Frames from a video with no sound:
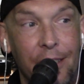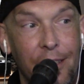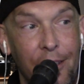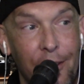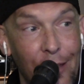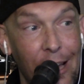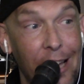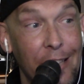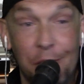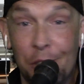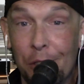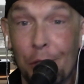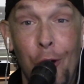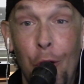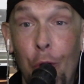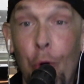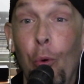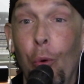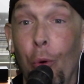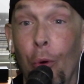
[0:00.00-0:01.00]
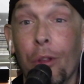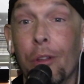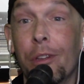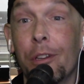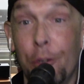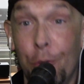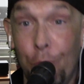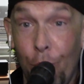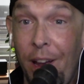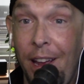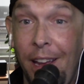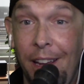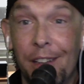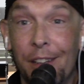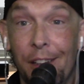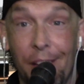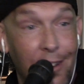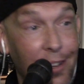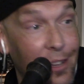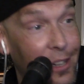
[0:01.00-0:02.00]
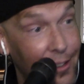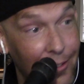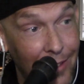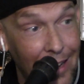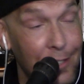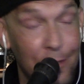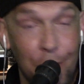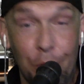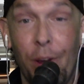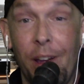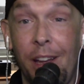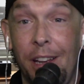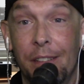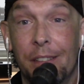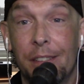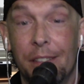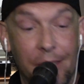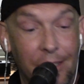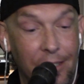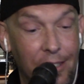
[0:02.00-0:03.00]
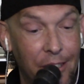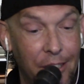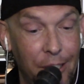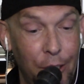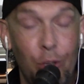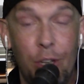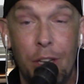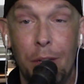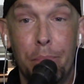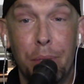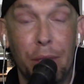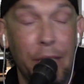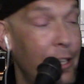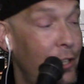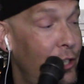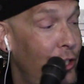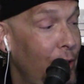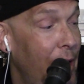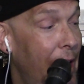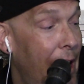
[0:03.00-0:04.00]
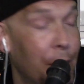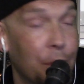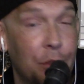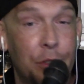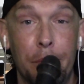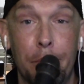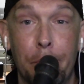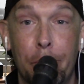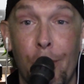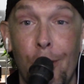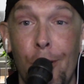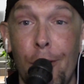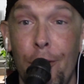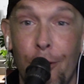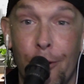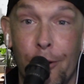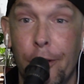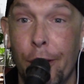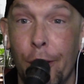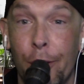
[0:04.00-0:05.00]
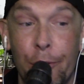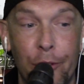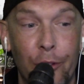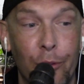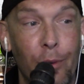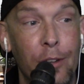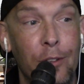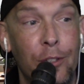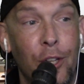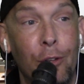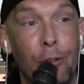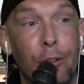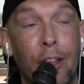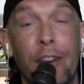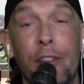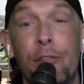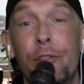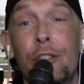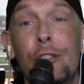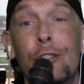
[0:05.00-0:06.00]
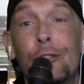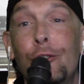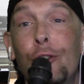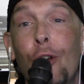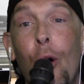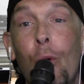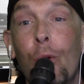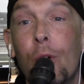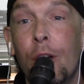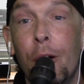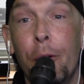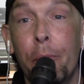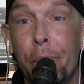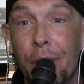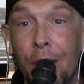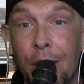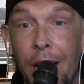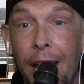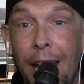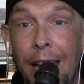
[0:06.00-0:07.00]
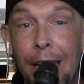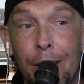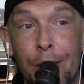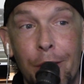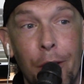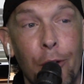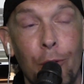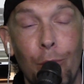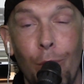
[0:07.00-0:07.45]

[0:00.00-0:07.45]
that's cool. Great. That's great. You can bleach your house and burn your clothes the rest of your life. Just don't complain to the